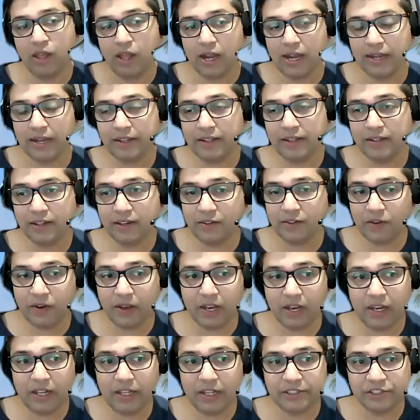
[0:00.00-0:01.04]
I think that
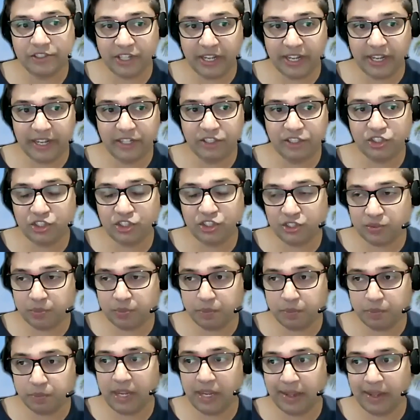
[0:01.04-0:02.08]
really changed
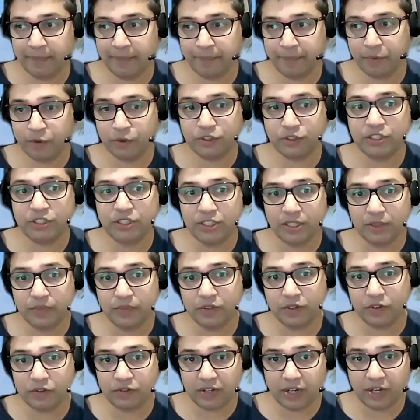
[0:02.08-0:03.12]
my approach in
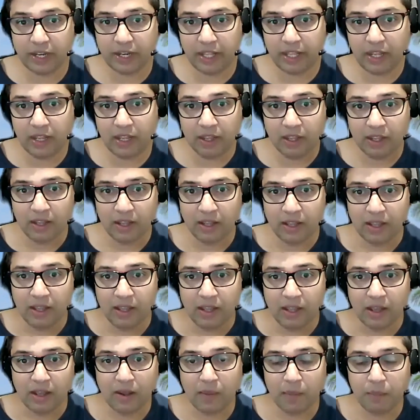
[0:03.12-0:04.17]
terms of studying.
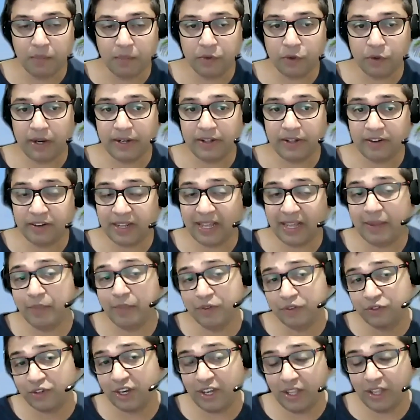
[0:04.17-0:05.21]
So at the time
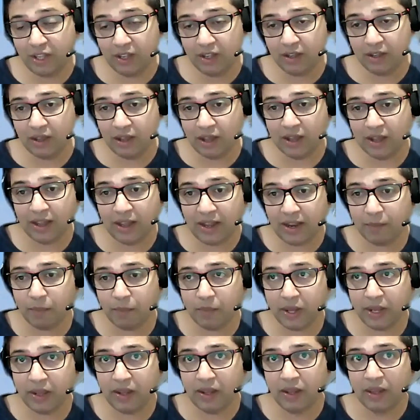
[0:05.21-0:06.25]
of studying, I had
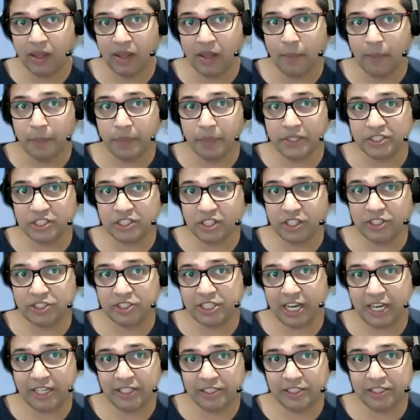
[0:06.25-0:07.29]
my personal
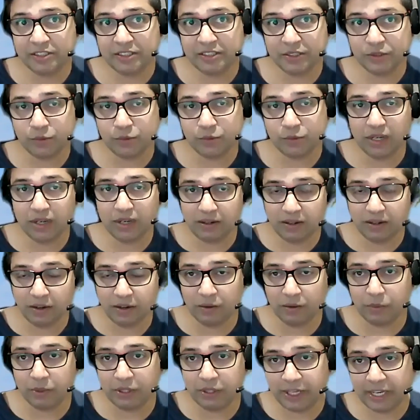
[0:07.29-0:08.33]
challenges as well,
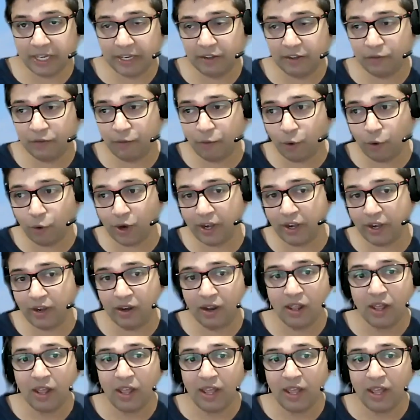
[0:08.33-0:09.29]
with kids 4 and